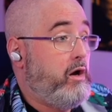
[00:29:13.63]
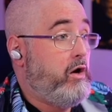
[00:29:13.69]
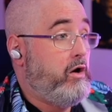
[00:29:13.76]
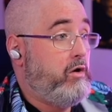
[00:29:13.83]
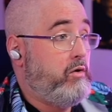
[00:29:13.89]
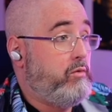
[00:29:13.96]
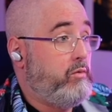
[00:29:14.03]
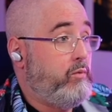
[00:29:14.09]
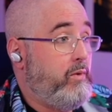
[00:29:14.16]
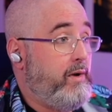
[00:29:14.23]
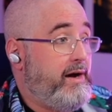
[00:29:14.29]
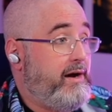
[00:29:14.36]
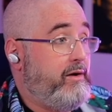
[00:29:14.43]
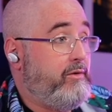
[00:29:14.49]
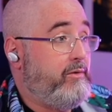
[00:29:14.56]
Oh,
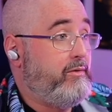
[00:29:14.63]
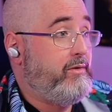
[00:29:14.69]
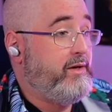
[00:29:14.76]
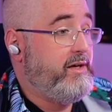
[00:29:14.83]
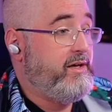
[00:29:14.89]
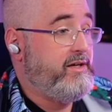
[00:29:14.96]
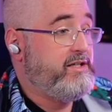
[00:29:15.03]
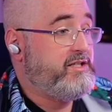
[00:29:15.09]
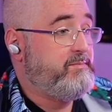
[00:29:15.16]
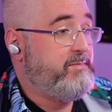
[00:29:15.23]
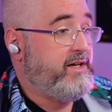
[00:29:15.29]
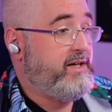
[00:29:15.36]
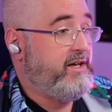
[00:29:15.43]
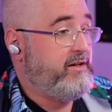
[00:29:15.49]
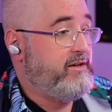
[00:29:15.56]
wow. He is a
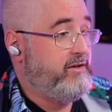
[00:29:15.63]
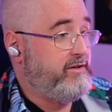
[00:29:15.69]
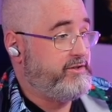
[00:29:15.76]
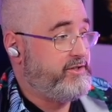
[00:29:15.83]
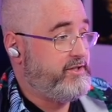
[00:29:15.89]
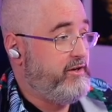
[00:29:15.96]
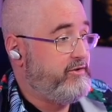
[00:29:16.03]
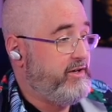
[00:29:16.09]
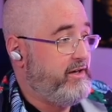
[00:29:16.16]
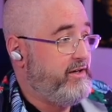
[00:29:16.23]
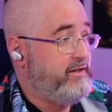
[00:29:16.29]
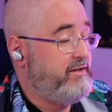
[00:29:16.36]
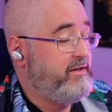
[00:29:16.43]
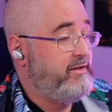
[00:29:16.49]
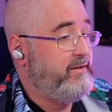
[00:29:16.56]
bit kick-ass.
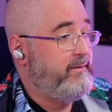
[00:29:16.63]
Okay.